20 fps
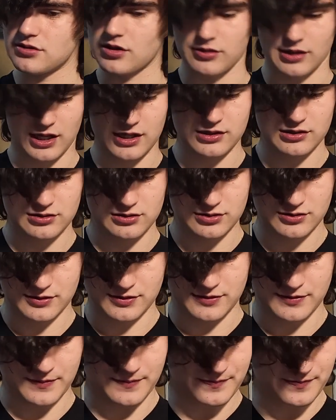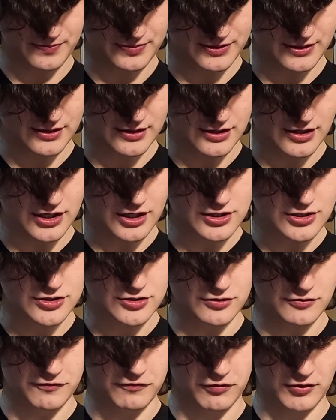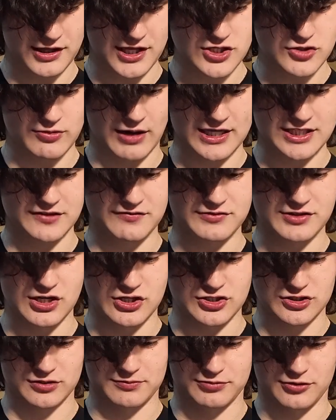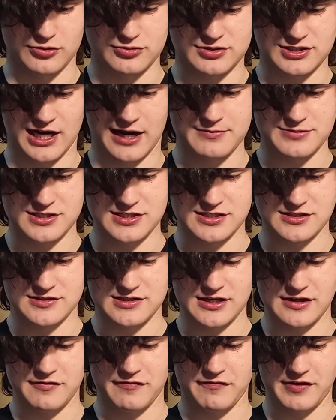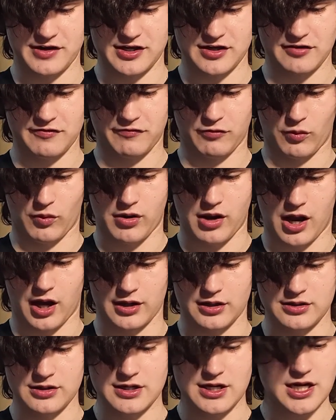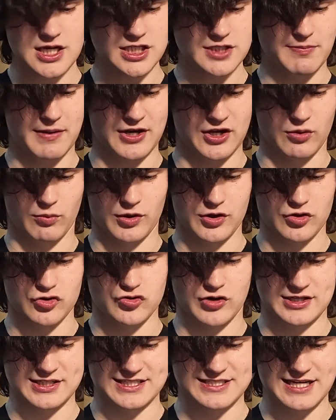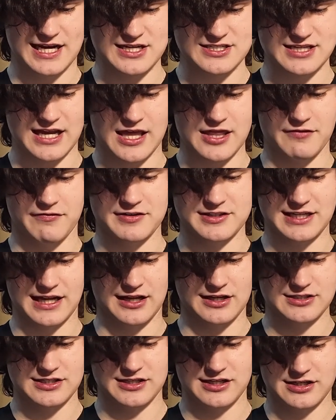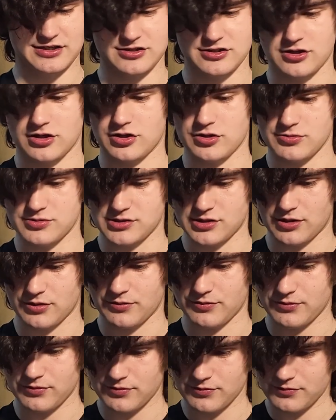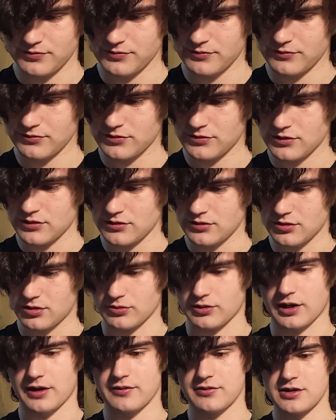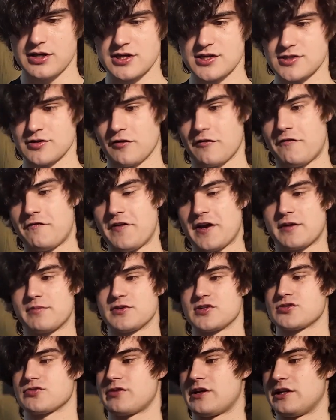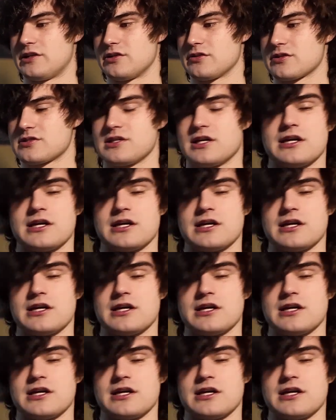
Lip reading: okay, to fully interactive digital prototypes, you see Figure 4.9, depending on what you're trying to test and the fidelity needed to do so. Okay, so a Figma screen looks